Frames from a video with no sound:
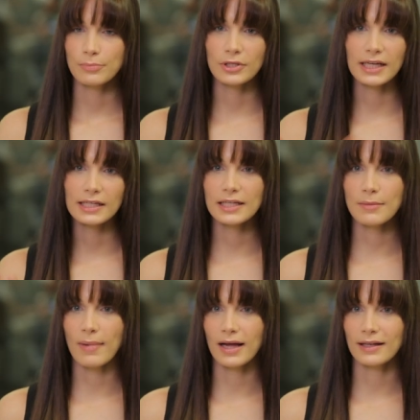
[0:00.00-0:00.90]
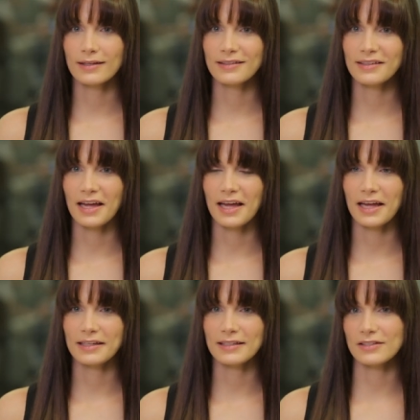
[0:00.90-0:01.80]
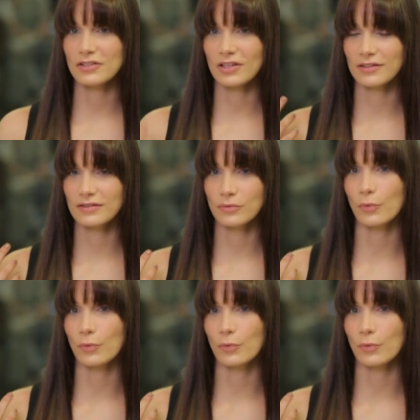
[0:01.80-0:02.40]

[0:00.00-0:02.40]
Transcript: putting it in a band, and it's just